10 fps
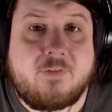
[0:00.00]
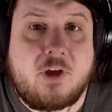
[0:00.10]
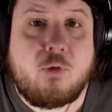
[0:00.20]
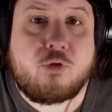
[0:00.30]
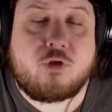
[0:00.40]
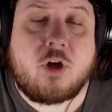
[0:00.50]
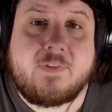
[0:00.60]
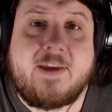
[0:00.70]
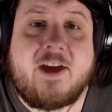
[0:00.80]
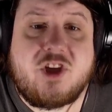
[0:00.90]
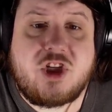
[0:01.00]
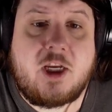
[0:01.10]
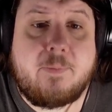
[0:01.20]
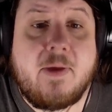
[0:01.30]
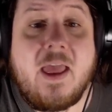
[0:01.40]
used truck they got
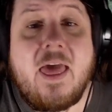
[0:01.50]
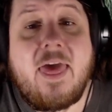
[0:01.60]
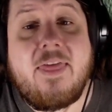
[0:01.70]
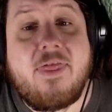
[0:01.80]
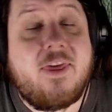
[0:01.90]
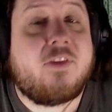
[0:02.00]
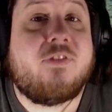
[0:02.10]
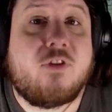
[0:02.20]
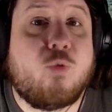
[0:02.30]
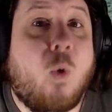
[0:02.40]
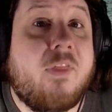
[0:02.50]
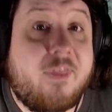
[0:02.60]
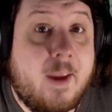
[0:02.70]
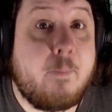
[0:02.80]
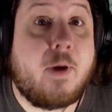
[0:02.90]
cheap. This is what
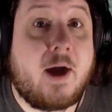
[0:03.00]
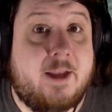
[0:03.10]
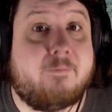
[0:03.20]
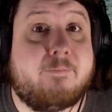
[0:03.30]
they bought.